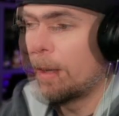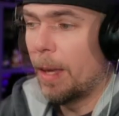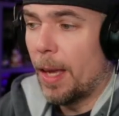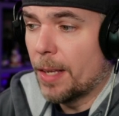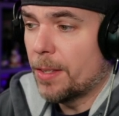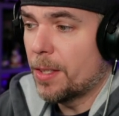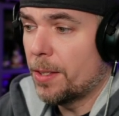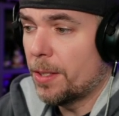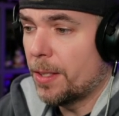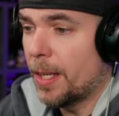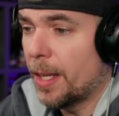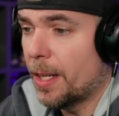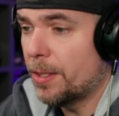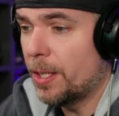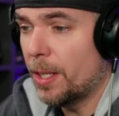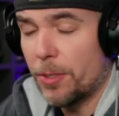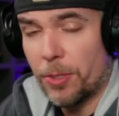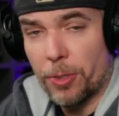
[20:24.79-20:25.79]
As it
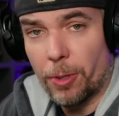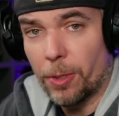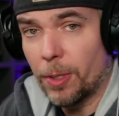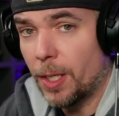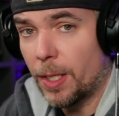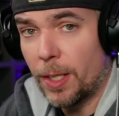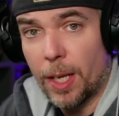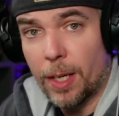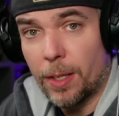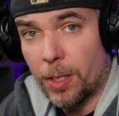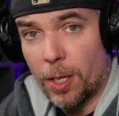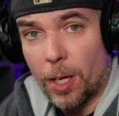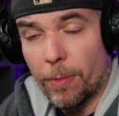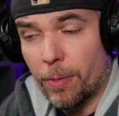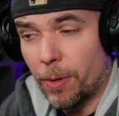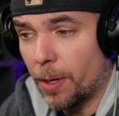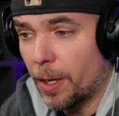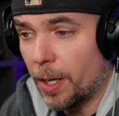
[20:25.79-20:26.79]
stands, he certainly can
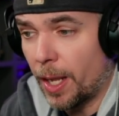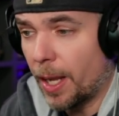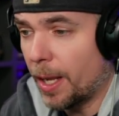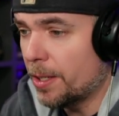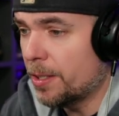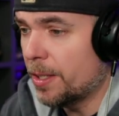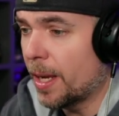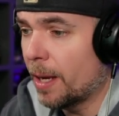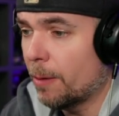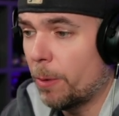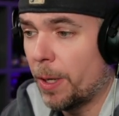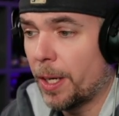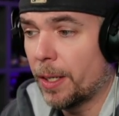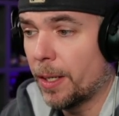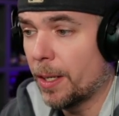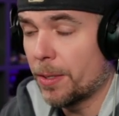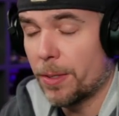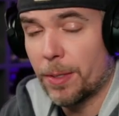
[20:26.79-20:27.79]
cover and hedge that
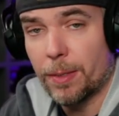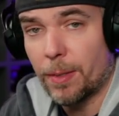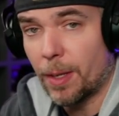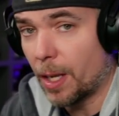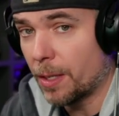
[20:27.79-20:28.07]
weakness.